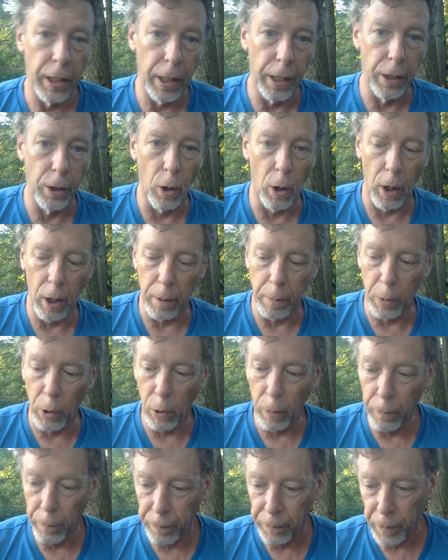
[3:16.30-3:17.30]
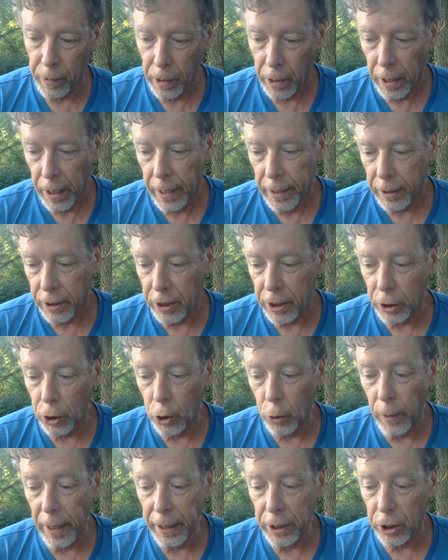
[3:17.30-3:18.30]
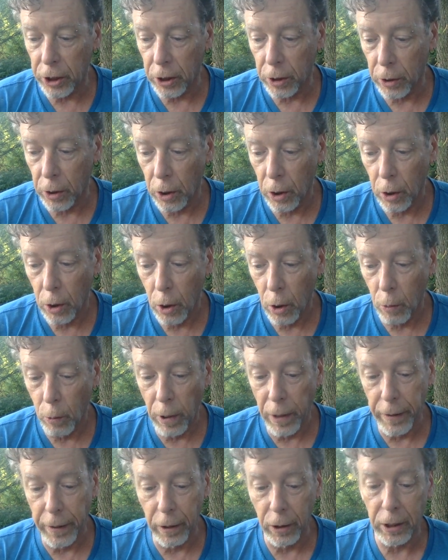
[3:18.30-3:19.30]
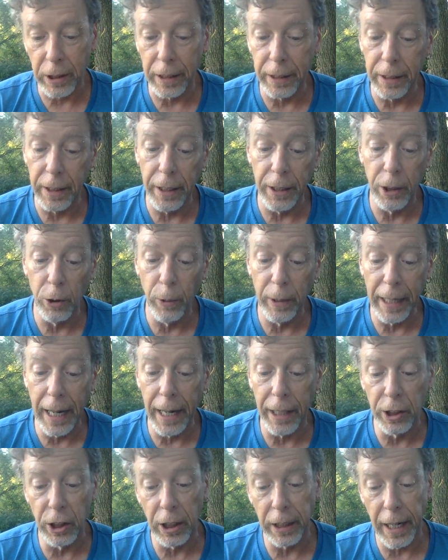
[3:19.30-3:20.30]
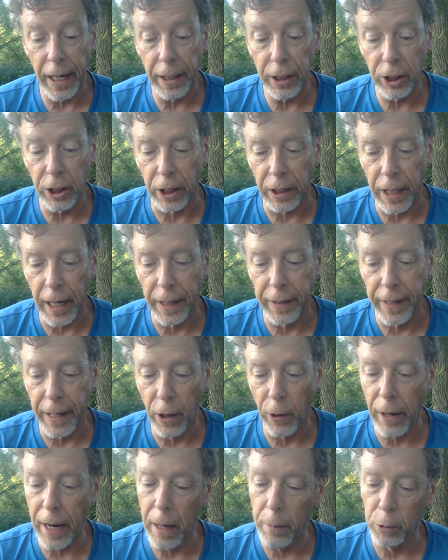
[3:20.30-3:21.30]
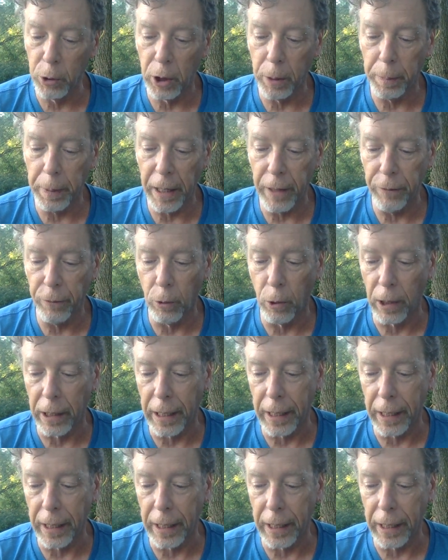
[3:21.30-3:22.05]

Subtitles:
inaudible, situation where there's continuing education and they are able to pay for it.